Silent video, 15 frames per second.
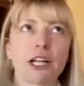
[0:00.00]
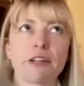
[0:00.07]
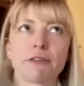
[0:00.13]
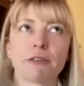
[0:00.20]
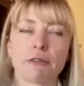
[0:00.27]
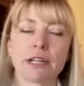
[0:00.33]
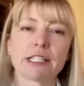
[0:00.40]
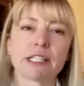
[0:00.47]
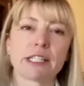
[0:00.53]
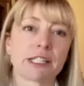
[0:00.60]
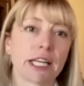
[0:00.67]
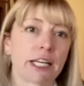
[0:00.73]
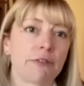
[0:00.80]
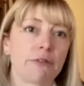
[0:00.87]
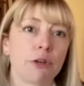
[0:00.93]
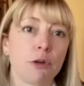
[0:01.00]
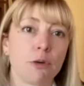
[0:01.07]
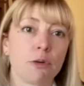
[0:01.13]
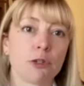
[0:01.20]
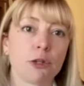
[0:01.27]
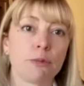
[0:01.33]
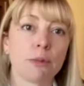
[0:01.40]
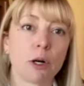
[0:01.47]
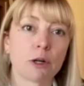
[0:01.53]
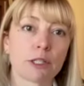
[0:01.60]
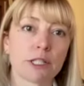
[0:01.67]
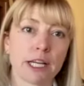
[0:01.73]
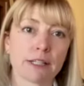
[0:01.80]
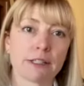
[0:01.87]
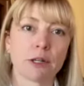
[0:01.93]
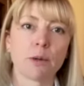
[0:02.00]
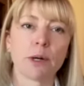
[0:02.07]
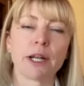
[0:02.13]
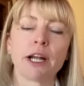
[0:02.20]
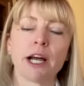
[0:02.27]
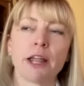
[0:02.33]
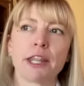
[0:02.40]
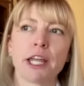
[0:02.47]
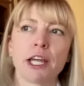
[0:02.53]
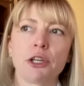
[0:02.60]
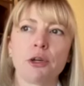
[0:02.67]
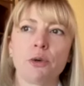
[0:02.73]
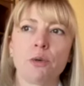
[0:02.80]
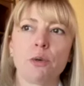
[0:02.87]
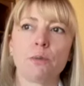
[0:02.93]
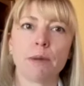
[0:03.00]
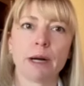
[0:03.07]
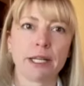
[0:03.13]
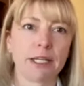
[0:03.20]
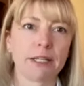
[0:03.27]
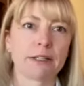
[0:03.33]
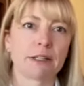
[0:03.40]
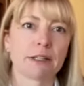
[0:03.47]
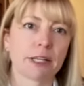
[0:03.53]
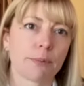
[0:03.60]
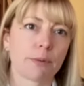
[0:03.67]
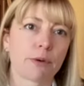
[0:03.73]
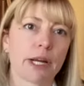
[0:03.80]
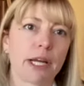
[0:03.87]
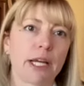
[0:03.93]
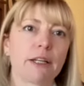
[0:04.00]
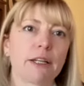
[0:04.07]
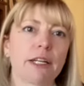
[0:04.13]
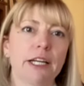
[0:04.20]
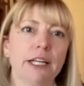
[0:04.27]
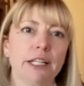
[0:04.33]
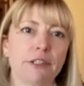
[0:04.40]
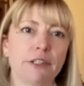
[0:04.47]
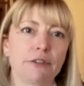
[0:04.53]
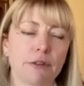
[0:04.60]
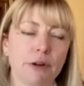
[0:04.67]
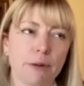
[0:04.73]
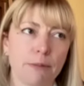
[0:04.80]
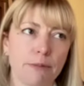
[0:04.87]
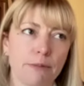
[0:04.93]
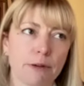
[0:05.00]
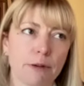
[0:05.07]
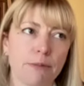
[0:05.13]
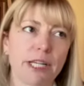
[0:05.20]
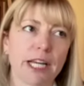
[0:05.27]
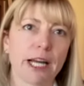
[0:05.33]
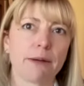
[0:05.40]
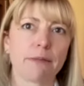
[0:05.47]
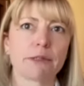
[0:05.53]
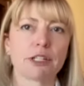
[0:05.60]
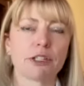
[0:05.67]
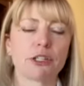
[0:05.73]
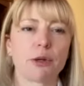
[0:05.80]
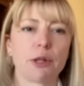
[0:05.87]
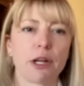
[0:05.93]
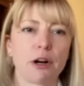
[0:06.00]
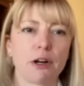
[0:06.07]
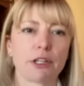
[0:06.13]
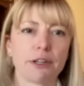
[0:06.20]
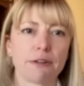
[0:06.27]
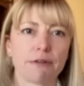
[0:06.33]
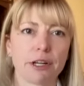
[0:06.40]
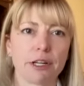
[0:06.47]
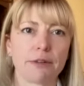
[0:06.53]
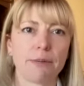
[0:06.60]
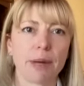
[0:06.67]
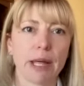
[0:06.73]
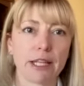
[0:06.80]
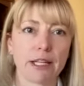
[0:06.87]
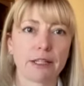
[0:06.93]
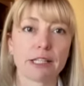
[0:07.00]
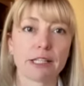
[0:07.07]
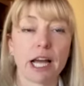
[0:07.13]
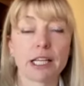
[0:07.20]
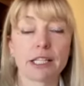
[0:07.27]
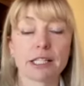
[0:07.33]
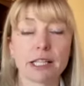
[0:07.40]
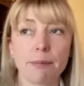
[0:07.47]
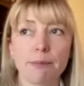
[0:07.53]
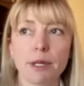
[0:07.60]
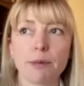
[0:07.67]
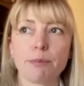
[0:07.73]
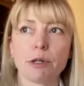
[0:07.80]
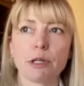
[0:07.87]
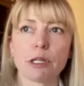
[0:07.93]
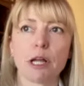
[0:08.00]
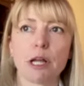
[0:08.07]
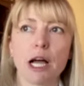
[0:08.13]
of different reasons, like if you do milk test and whatnot, that you might need to separate kids from dams. And so there are different methods. Some people